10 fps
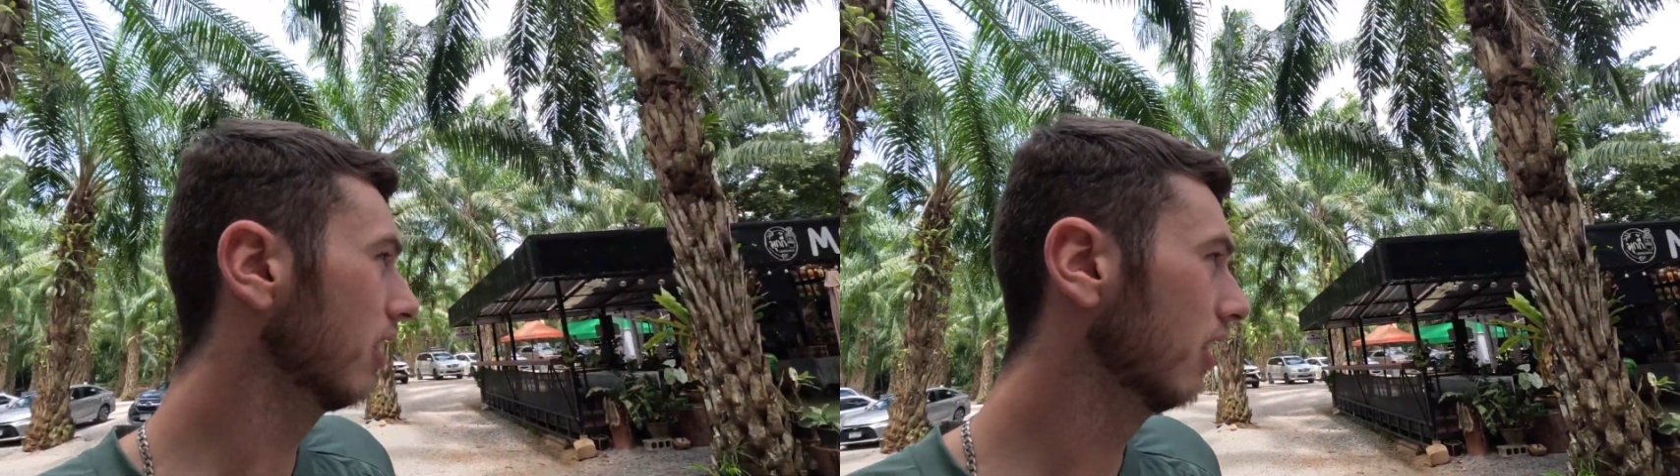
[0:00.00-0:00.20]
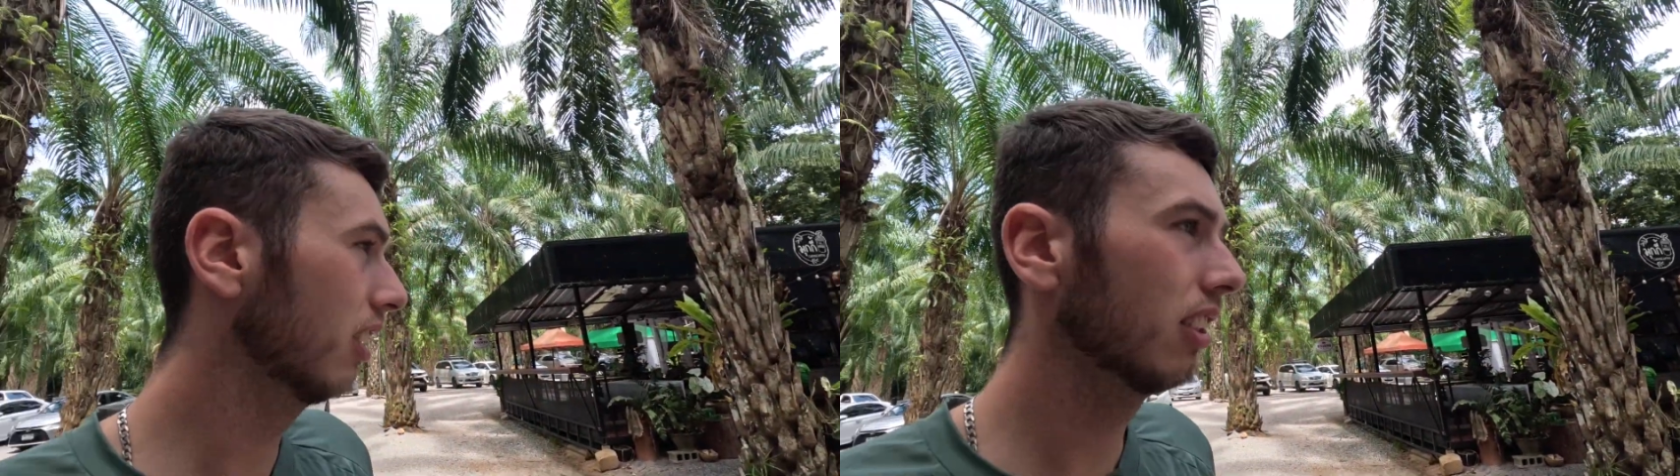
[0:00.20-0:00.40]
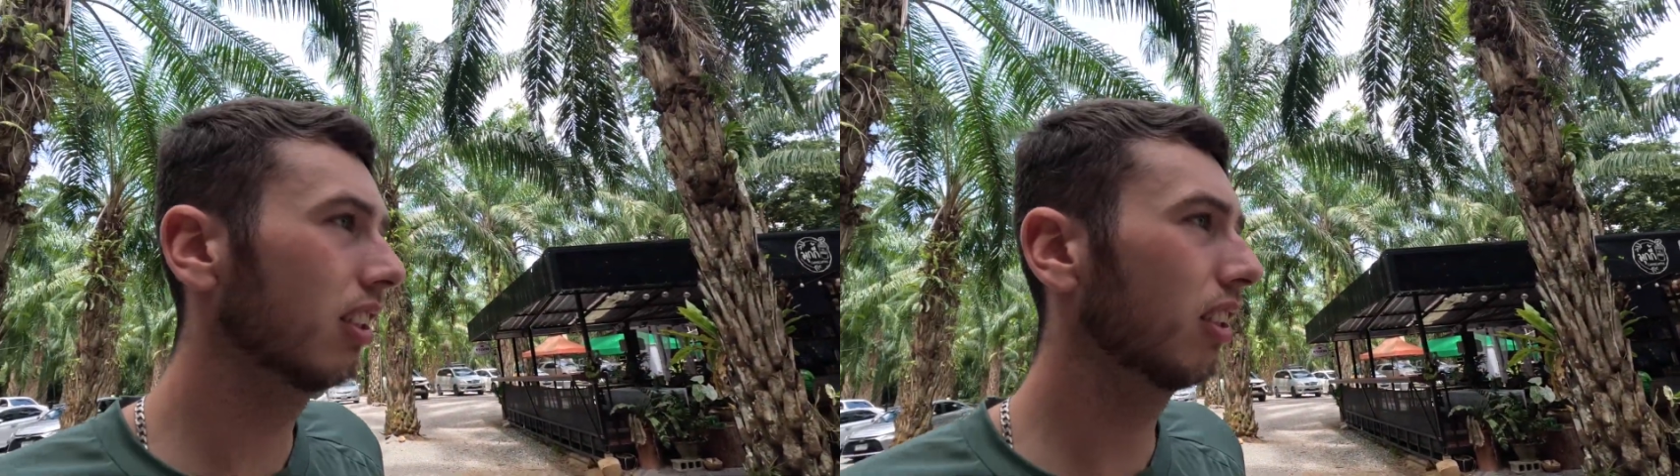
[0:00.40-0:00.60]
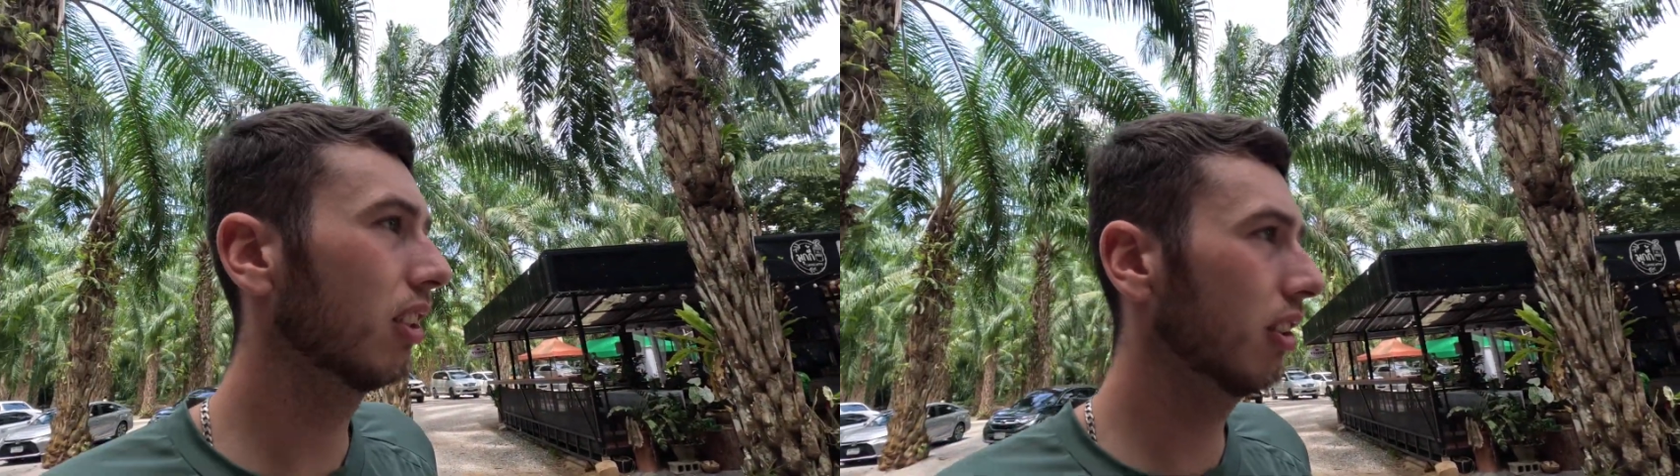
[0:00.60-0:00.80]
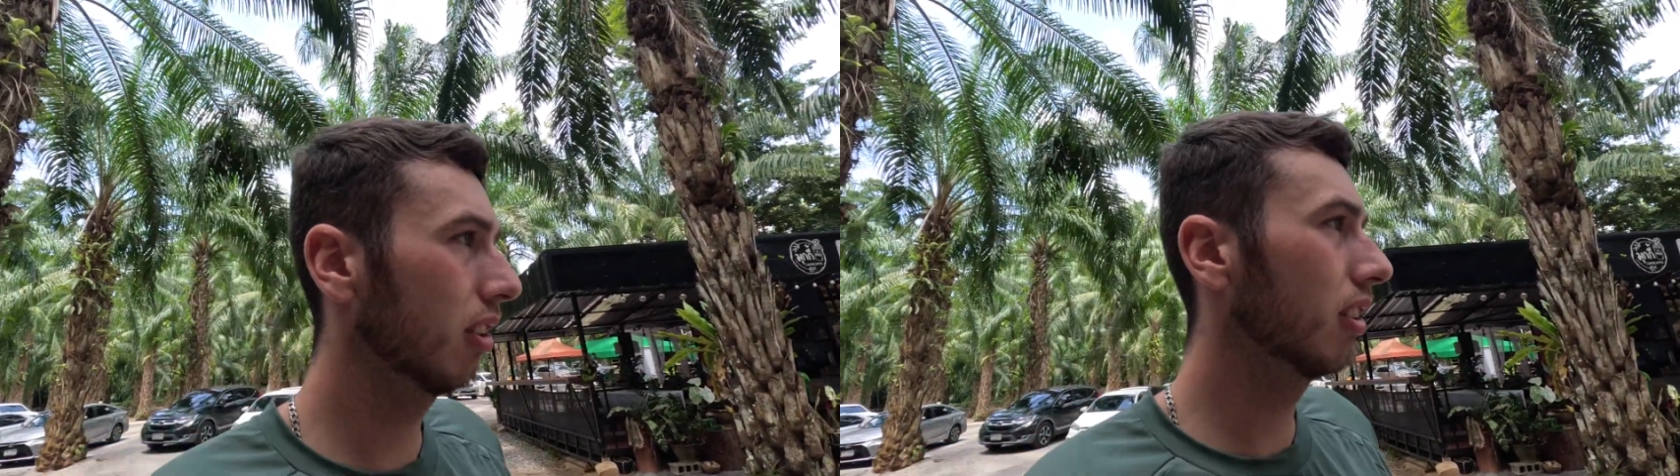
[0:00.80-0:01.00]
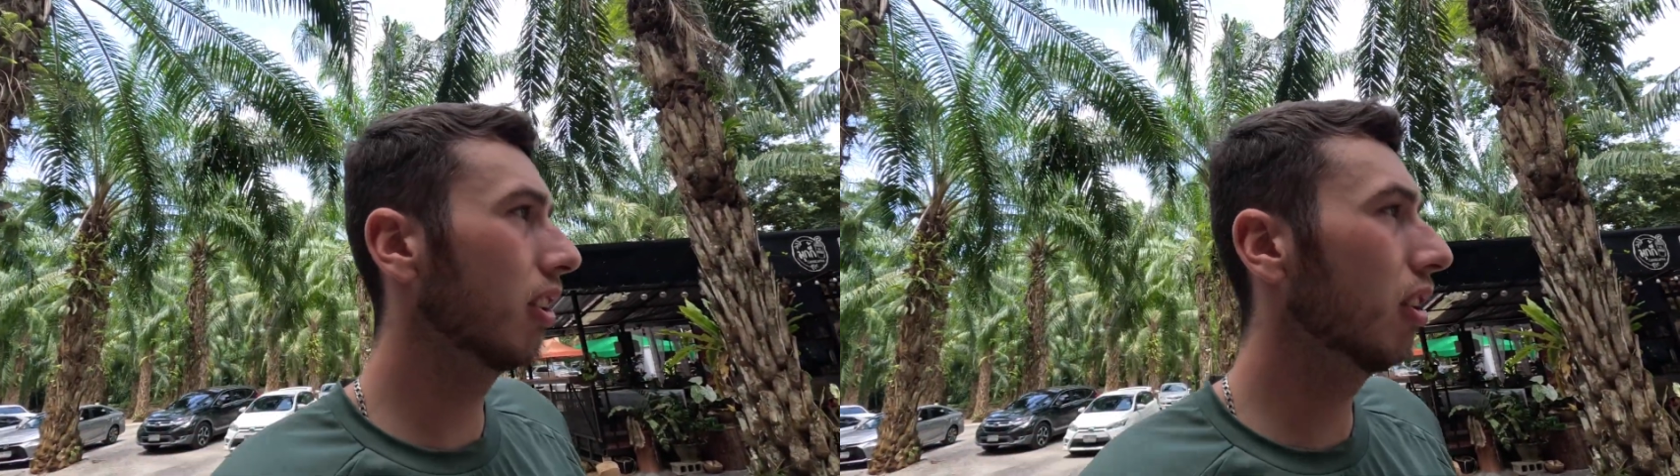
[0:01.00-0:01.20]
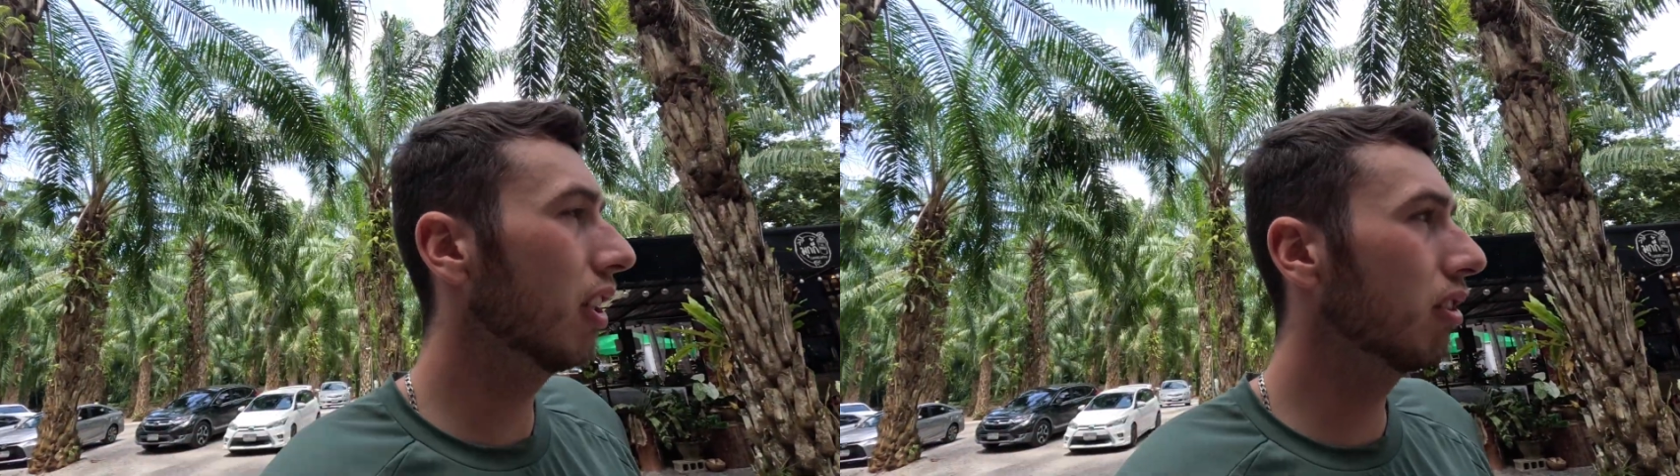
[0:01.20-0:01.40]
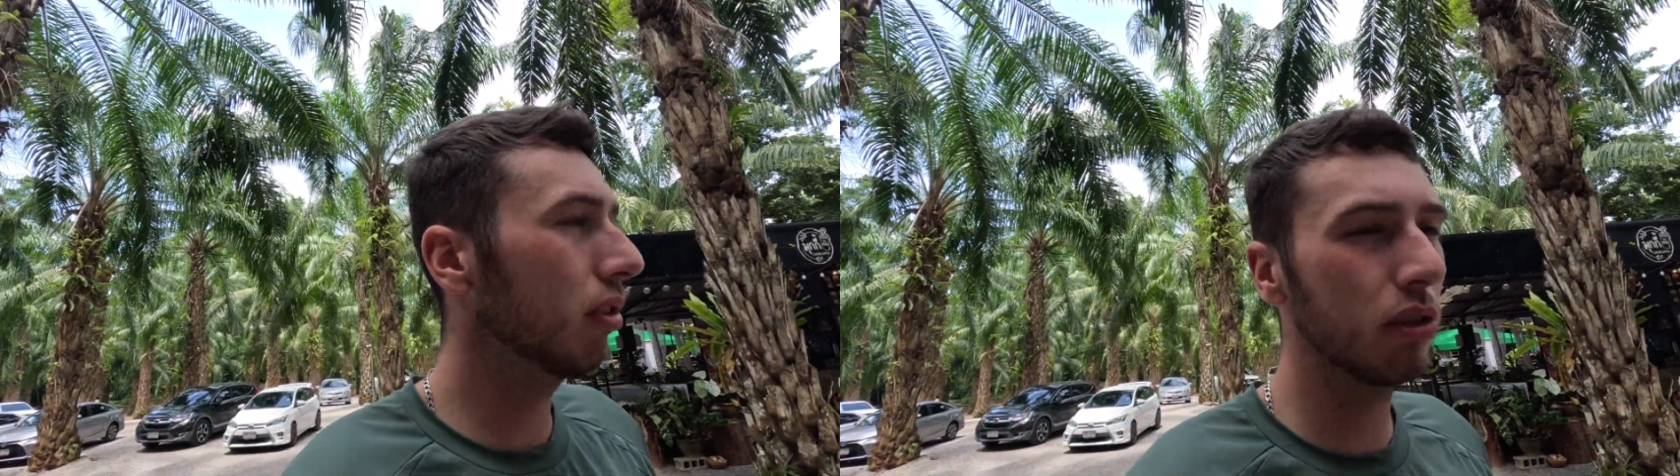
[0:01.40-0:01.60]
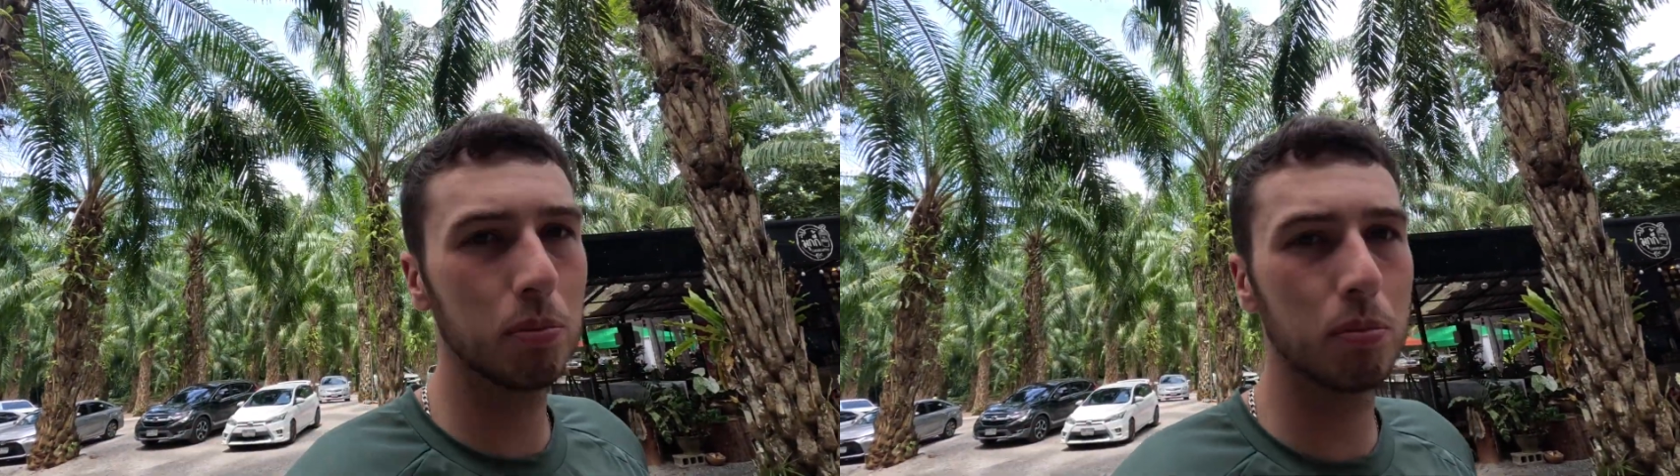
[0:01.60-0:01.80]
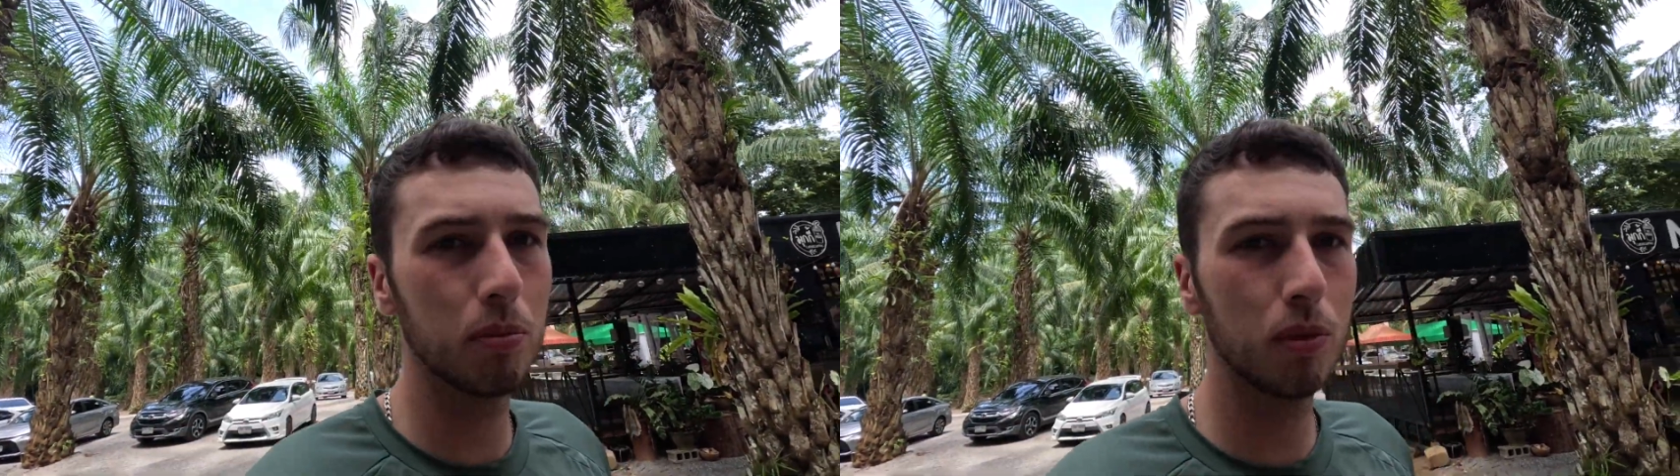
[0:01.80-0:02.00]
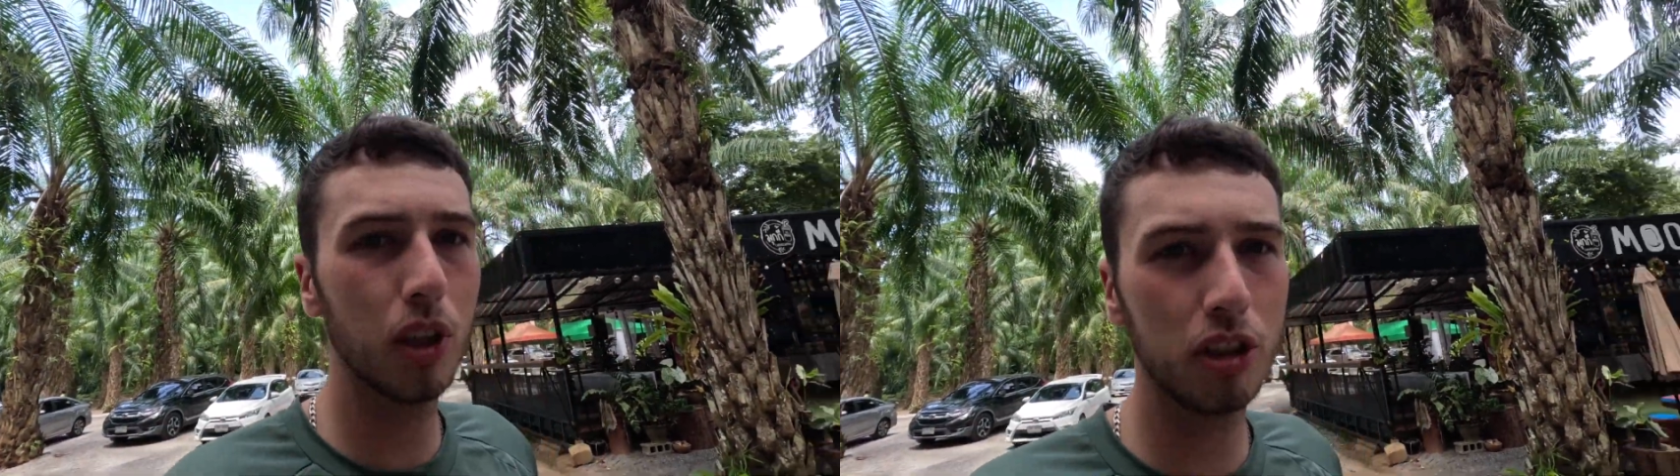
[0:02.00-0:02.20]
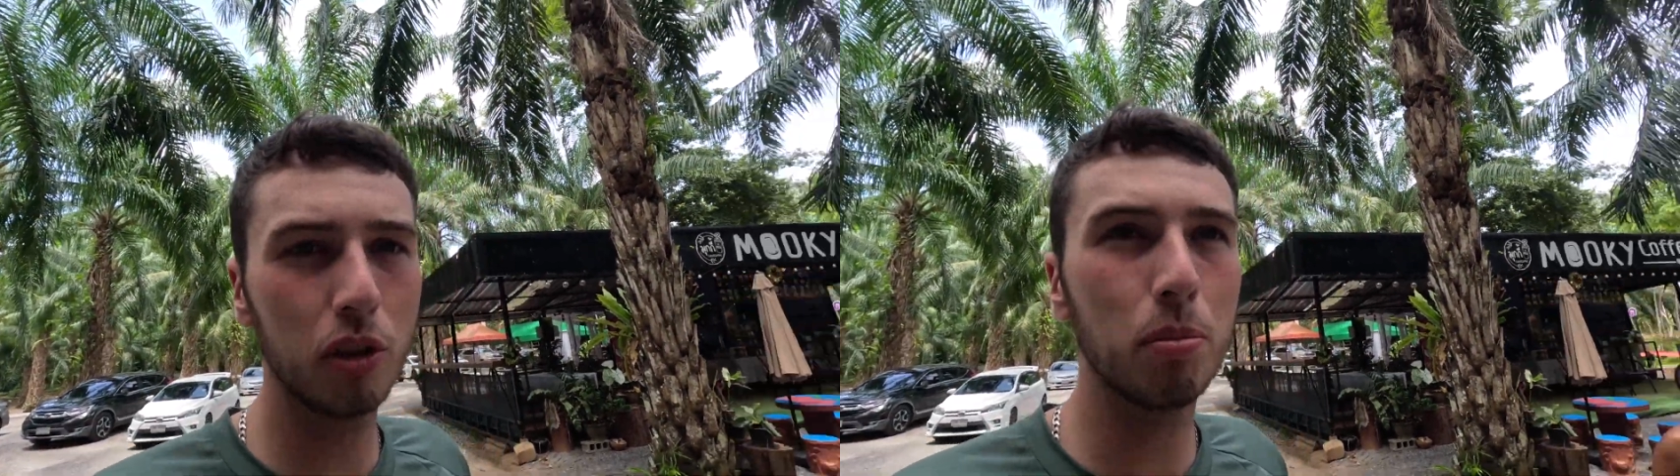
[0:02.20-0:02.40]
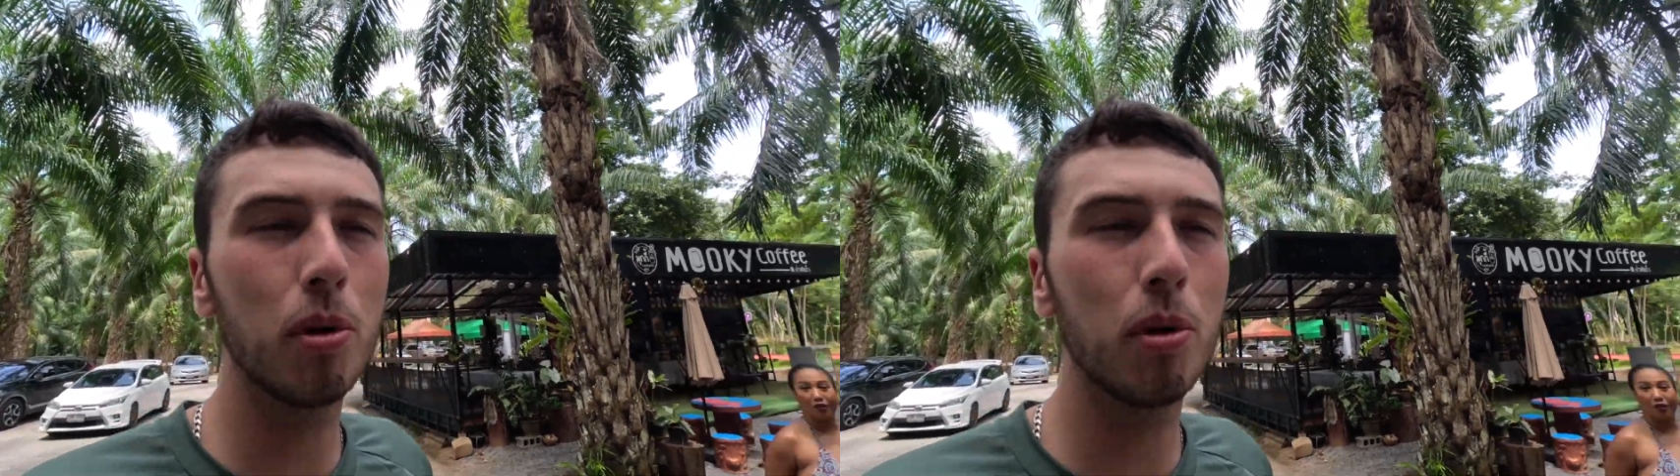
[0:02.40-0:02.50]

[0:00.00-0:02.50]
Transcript: Crystal, crystal. The Crystal, crystal pool. crystal